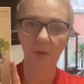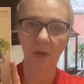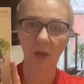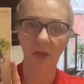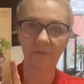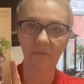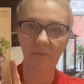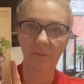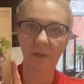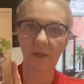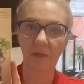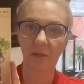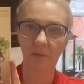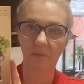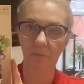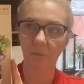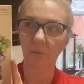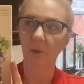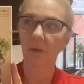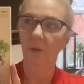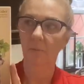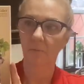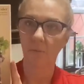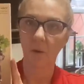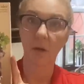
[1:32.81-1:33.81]
I've made
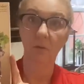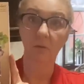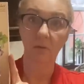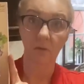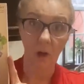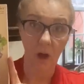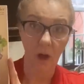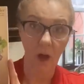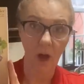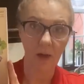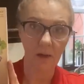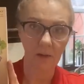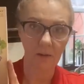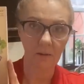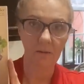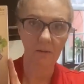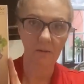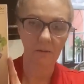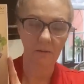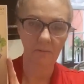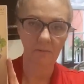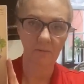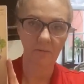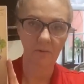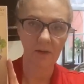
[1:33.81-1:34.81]
a lot
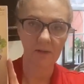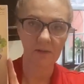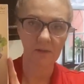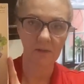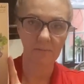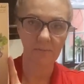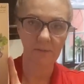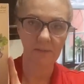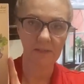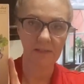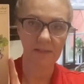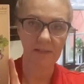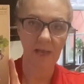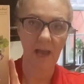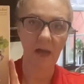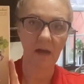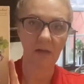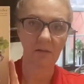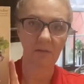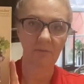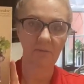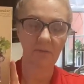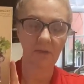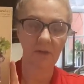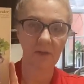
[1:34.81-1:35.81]
of recipes out
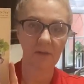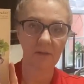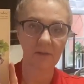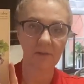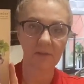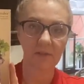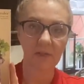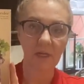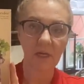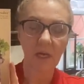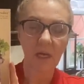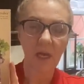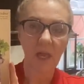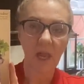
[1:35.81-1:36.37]
of this.